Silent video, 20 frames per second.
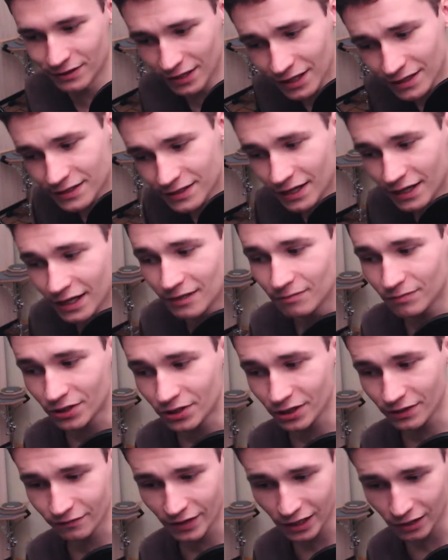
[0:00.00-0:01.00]
Yes, I can
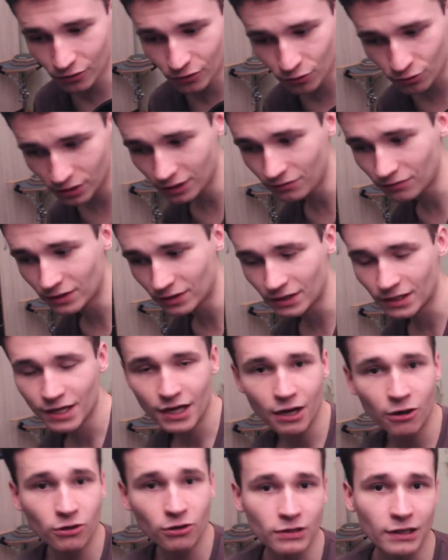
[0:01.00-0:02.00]
bring value even
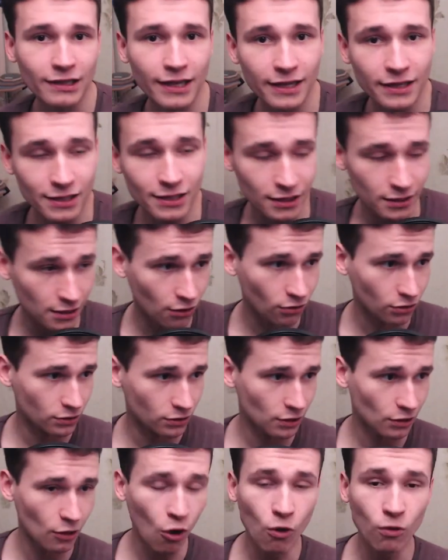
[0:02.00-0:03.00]
on on
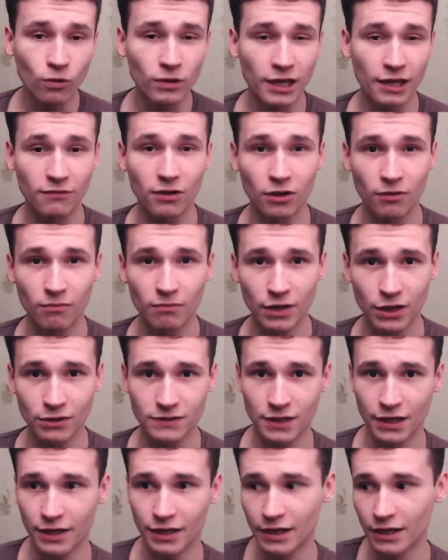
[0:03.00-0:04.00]
low level
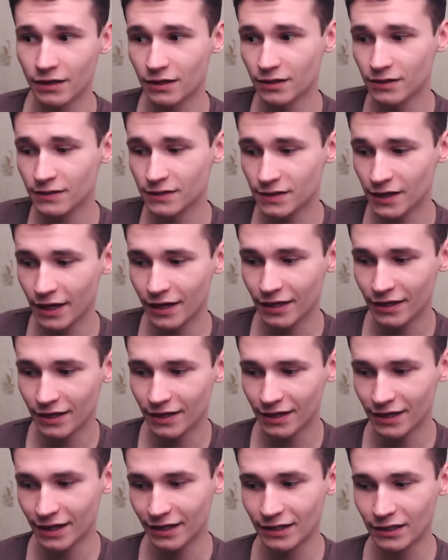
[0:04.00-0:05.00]
because I can say
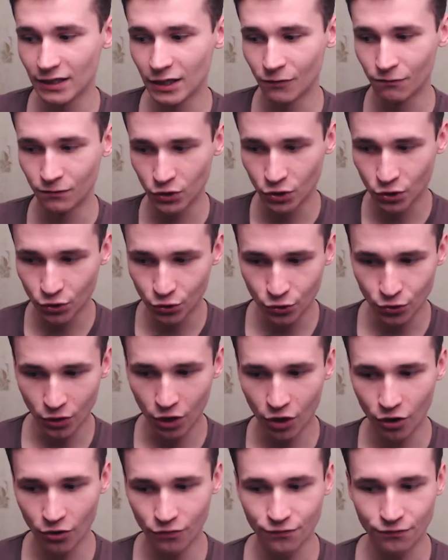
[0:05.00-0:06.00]
in a view
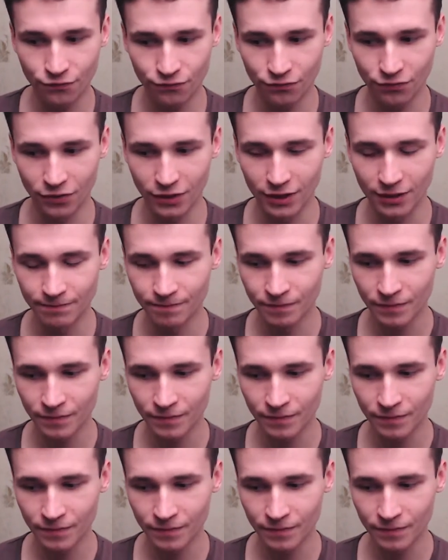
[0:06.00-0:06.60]
of uh,